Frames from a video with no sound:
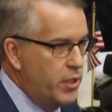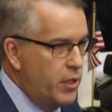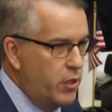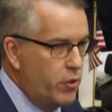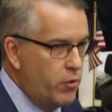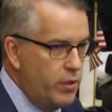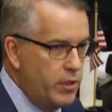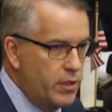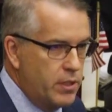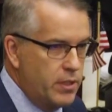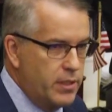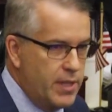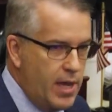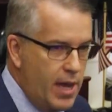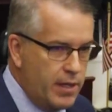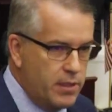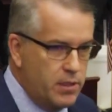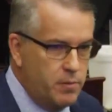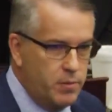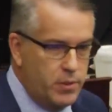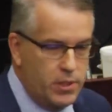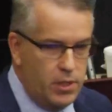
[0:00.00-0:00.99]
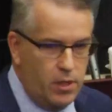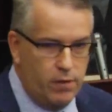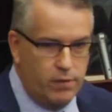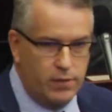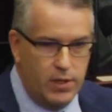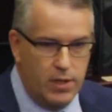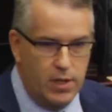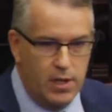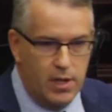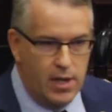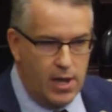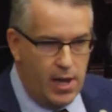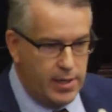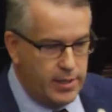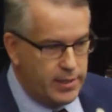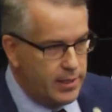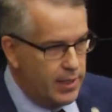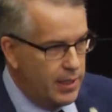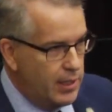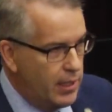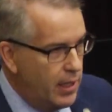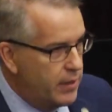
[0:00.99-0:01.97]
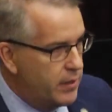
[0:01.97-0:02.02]
to increase and tax themselves, I
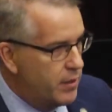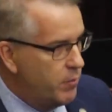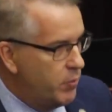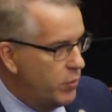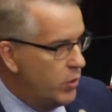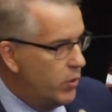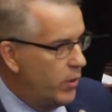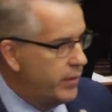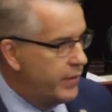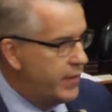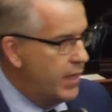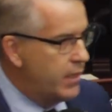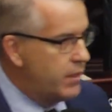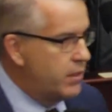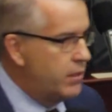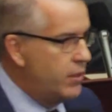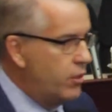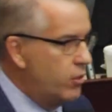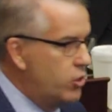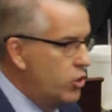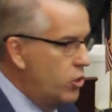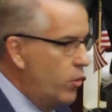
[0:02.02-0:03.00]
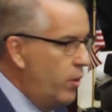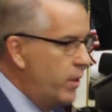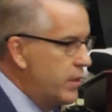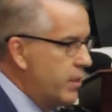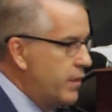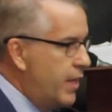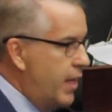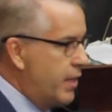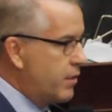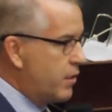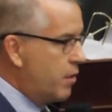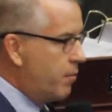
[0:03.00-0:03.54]
say let them do it. That's their choice, and that's